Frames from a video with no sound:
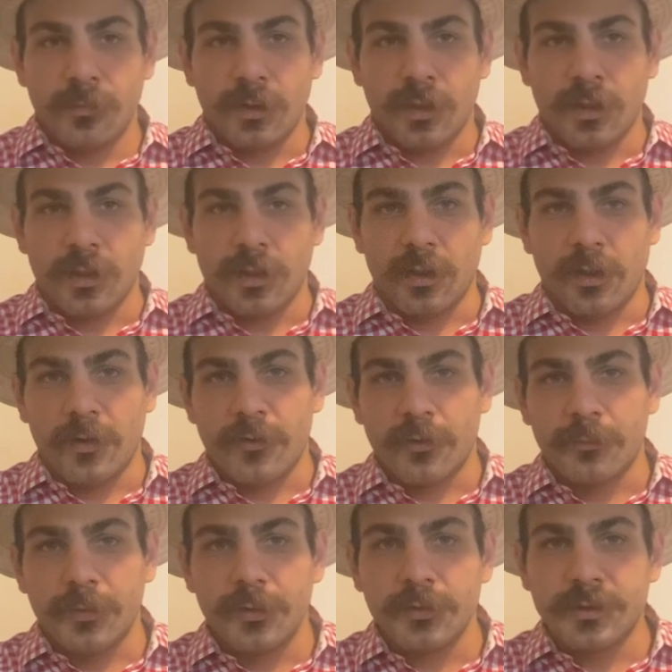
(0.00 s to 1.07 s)
uh, other
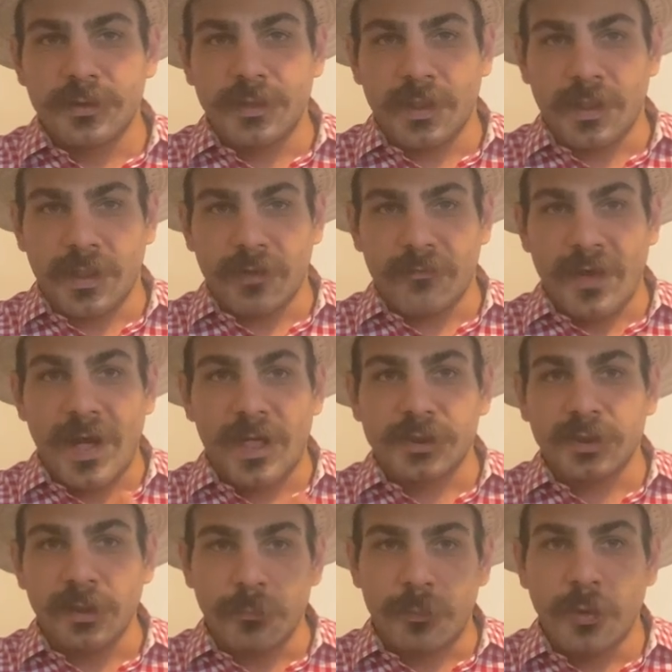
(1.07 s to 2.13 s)
boots that I've
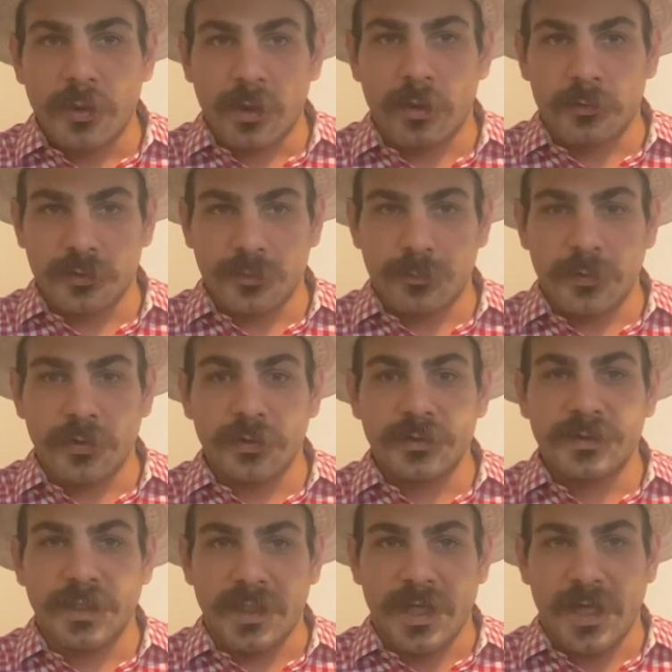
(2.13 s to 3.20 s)
actually put on Spurs
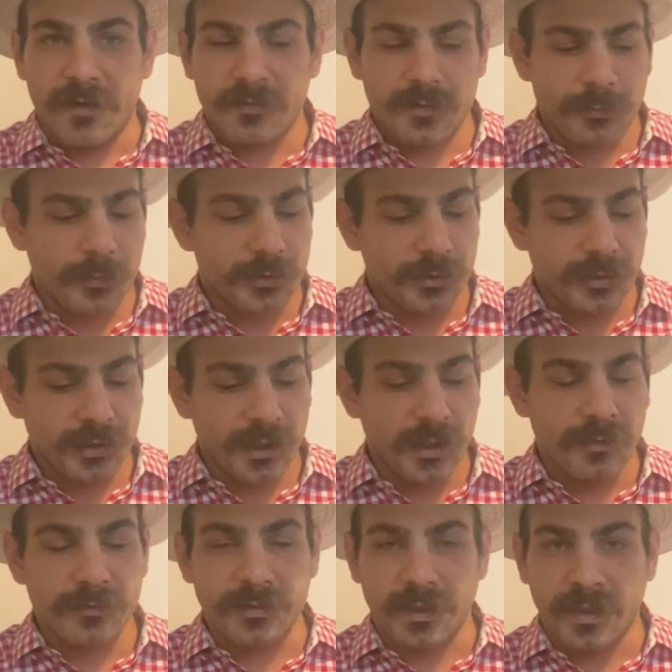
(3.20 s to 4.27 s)
that have spur
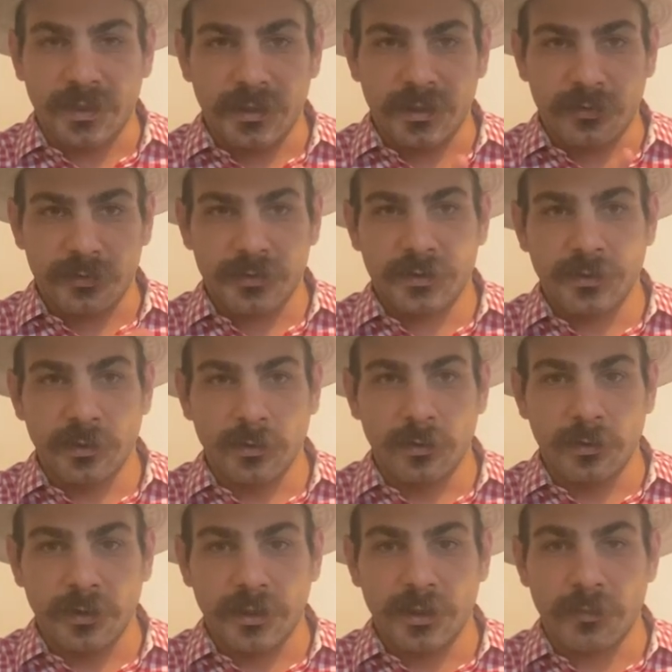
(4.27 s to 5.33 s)
shelves, and they're still
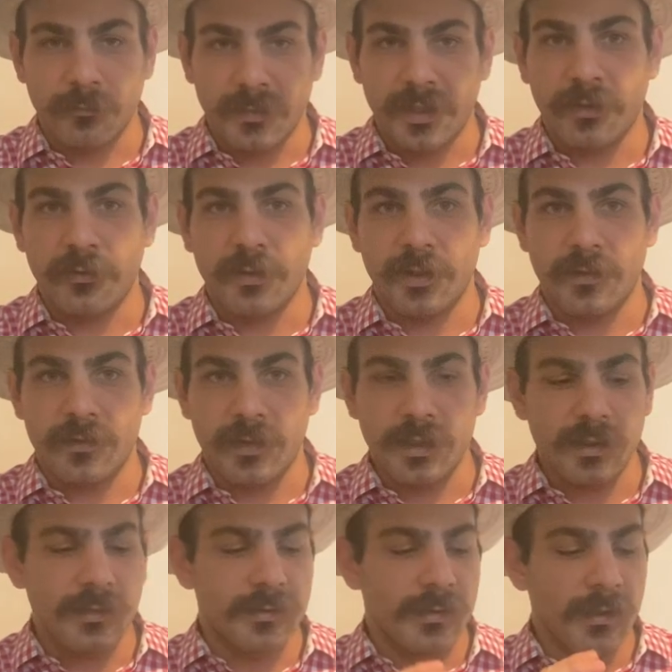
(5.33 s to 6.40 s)
looking better than
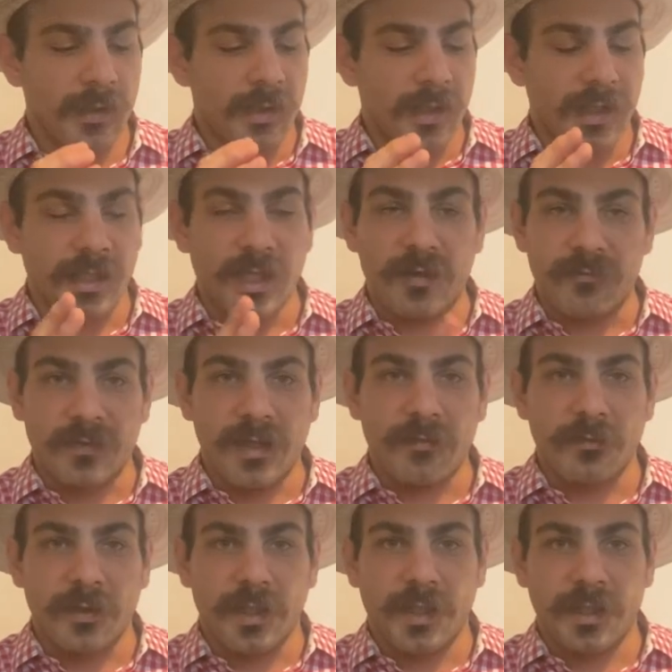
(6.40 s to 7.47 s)
these. And I've
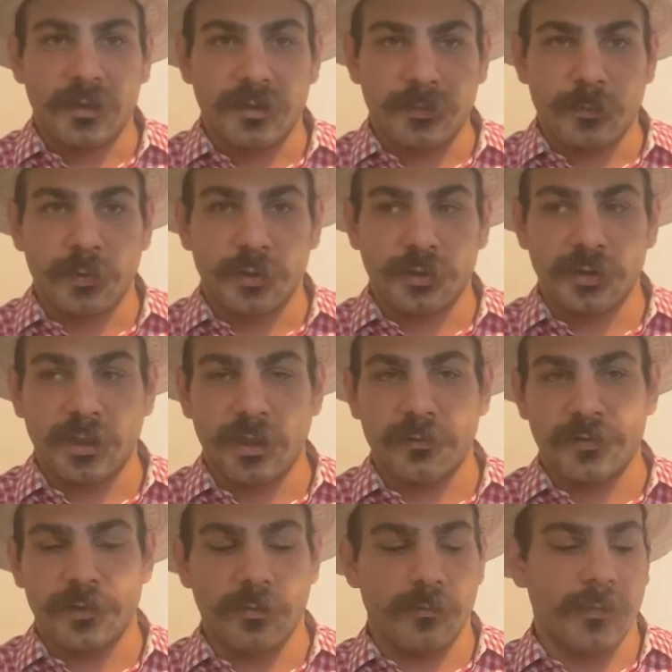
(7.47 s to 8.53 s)
never had spur
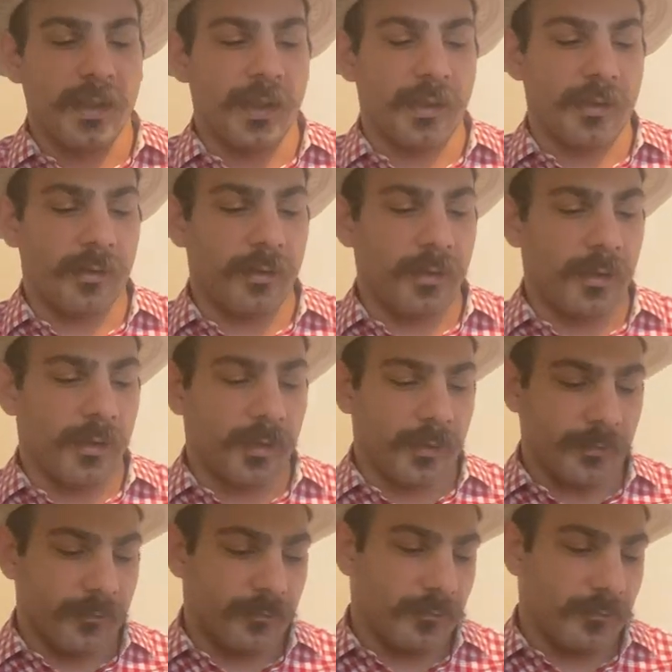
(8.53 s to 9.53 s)
shelves on mine, um,